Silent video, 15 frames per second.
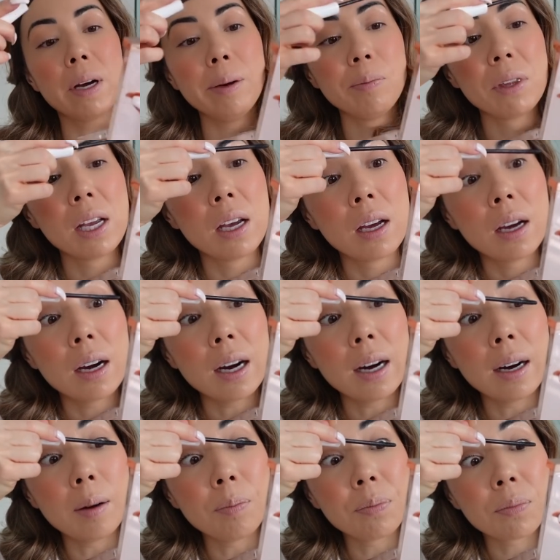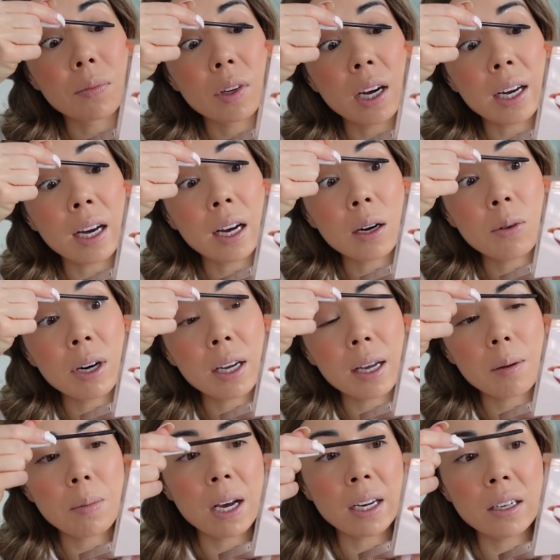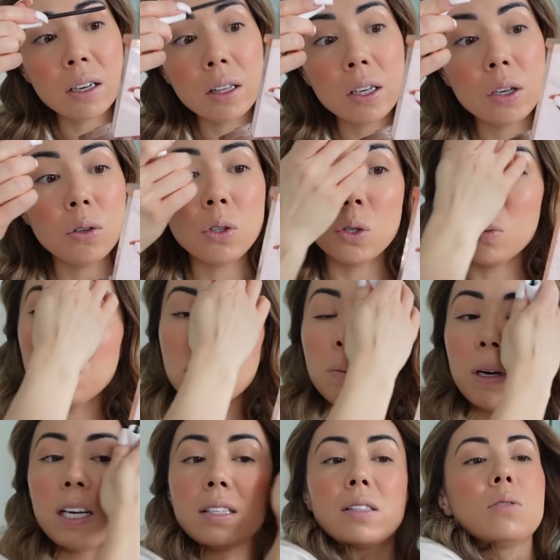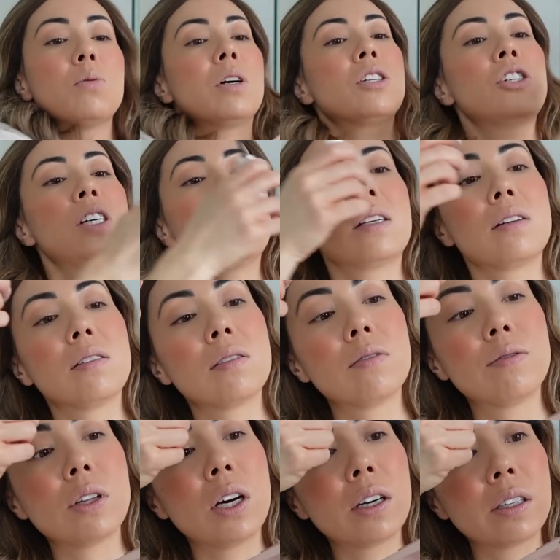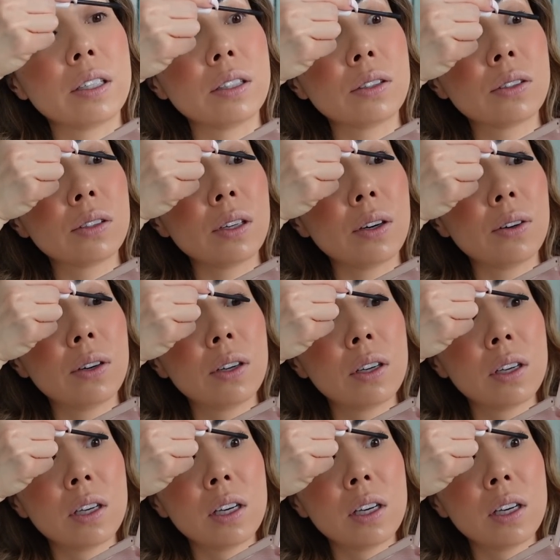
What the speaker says: But I kind of want to get back into the YouTube space and watching vloggers, so.